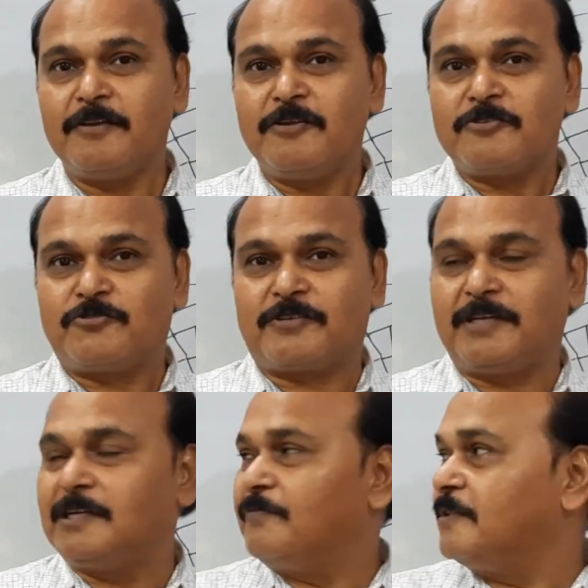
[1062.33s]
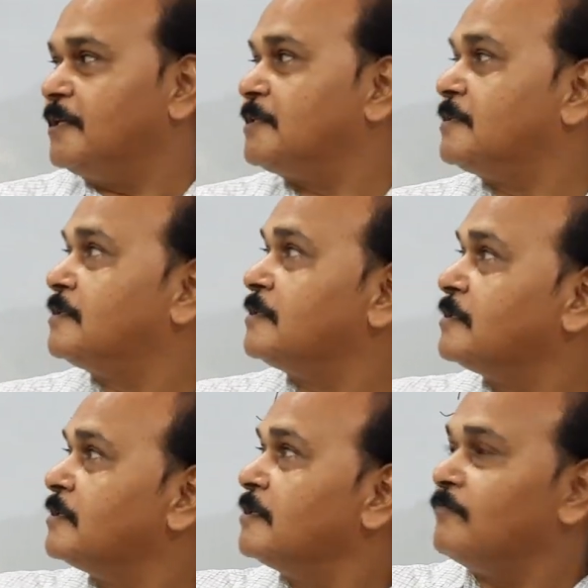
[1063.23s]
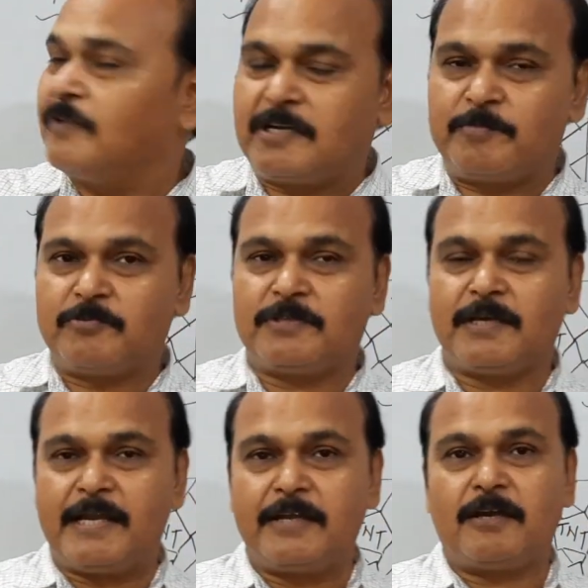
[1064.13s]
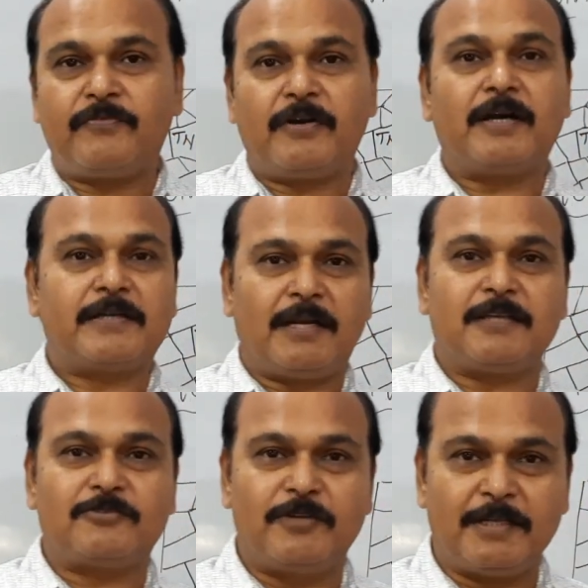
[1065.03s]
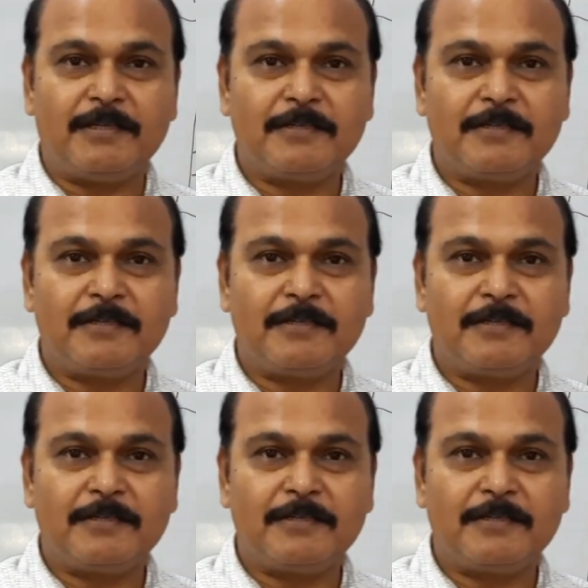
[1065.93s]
So children, with this we come to the end of our class today.